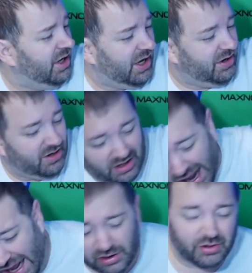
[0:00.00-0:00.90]
and
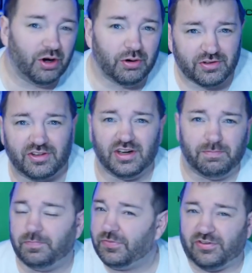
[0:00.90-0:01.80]
I don't know, is
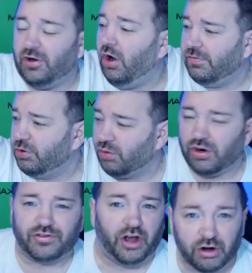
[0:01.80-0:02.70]
gonna solve the
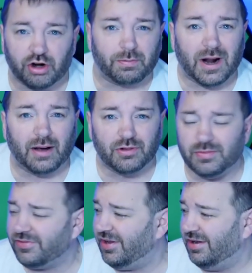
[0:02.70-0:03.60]
world's hunger
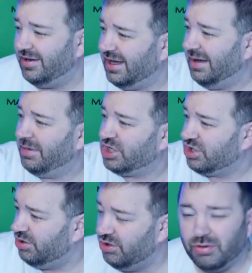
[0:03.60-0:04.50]
problems and make
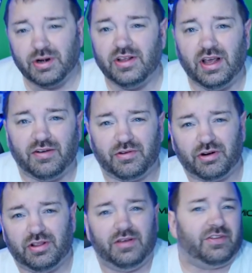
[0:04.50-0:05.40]
sure nobody
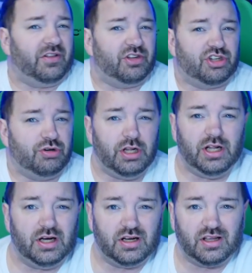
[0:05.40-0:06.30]
ever lives on the street
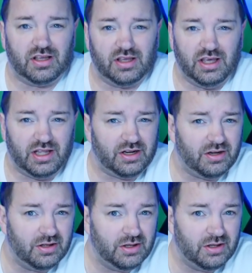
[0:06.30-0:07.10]
again.